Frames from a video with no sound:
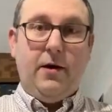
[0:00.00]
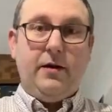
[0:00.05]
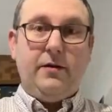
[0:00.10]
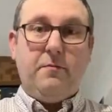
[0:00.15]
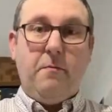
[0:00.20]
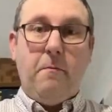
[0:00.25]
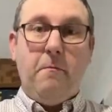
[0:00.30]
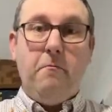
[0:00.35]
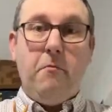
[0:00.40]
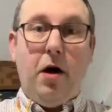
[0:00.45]

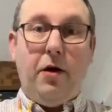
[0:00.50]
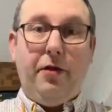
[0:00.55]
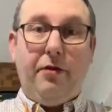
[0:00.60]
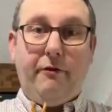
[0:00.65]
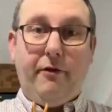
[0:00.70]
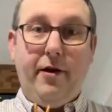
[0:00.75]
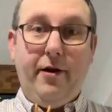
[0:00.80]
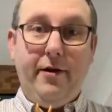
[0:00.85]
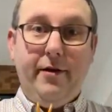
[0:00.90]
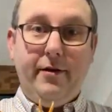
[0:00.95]

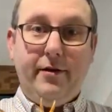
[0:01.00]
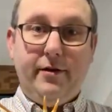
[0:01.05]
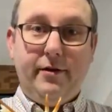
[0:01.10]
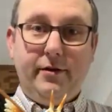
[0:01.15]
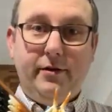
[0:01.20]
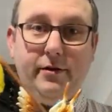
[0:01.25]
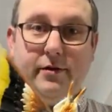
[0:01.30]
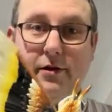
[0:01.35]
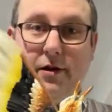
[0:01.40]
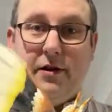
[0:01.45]
Mothra.
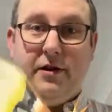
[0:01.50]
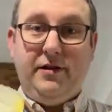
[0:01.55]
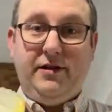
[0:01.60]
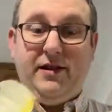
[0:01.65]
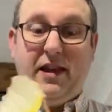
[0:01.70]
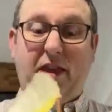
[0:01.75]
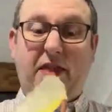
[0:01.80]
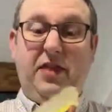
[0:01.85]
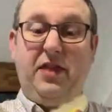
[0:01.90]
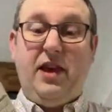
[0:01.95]
This is
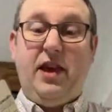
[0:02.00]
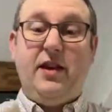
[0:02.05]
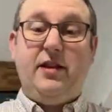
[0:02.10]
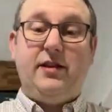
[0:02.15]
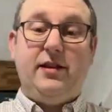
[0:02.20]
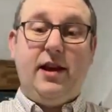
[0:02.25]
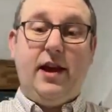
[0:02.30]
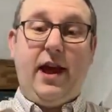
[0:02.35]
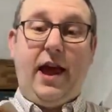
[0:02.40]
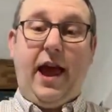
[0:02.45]
a
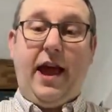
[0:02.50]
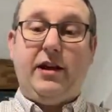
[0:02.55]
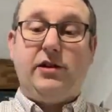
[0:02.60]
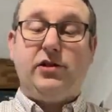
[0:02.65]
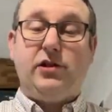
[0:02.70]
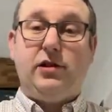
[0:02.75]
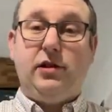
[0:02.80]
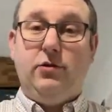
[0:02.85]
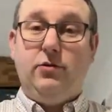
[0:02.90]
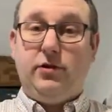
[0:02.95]
theatre
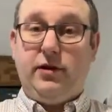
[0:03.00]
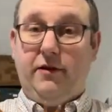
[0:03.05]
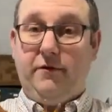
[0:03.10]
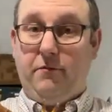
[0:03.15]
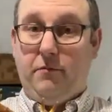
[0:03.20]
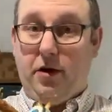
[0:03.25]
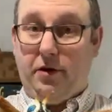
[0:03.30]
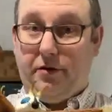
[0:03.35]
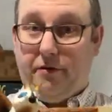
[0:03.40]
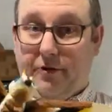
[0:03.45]
exclusive
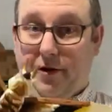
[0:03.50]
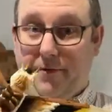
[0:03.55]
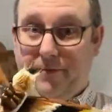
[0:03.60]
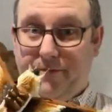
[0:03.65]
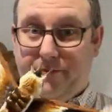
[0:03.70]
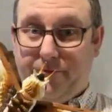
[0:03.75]
Mothra.